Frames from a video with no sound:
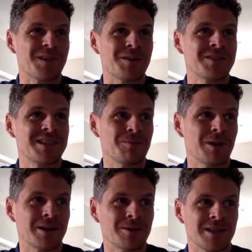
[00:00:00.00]
Obviously,
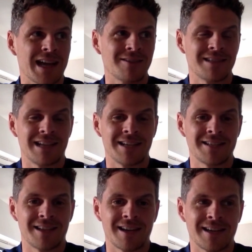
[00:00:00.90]
when it was announced
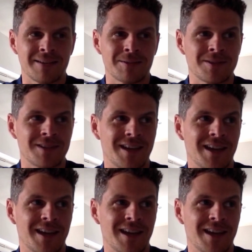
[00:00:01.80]
last night, it was